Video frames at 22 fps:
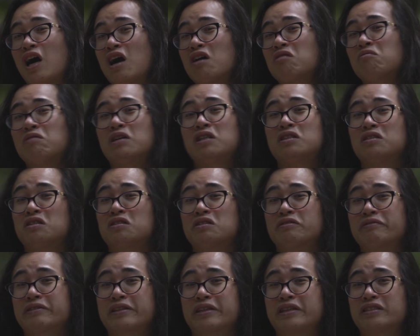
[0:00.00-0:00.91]
young ones are
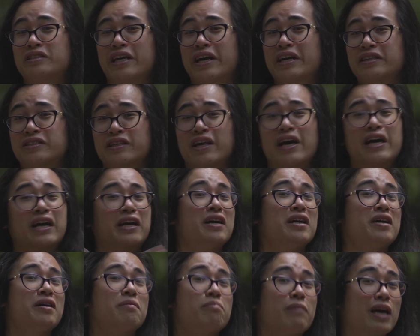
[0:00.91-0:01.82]
doing these days, like,
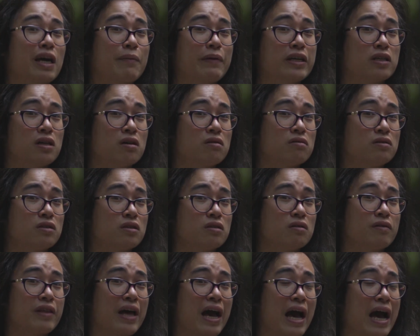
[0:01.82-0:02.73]
maybe don't
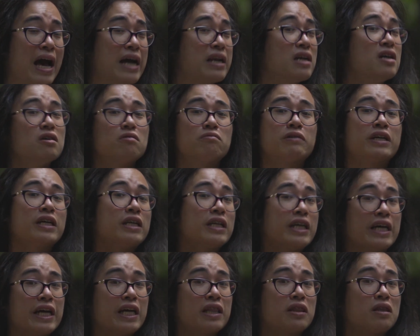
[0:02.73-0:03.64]
do that. We
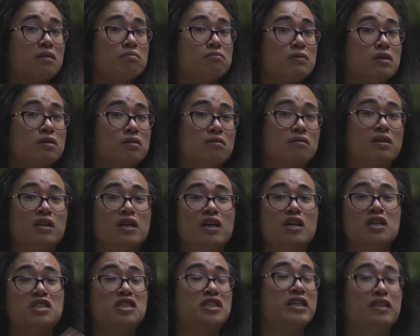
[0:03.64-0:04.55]
need the moon.
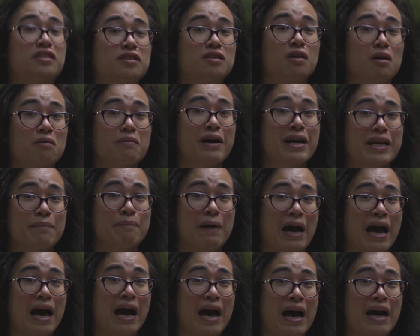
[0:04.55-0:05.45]
Shit's already
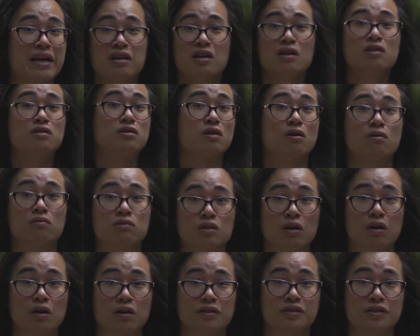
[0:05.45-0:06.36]
bad.
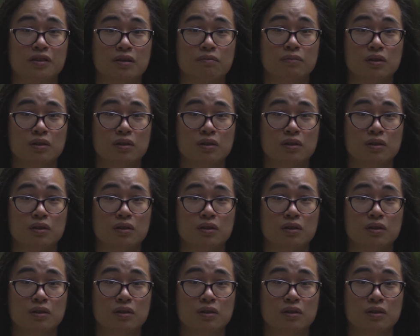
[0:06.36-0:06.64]
Don't curse the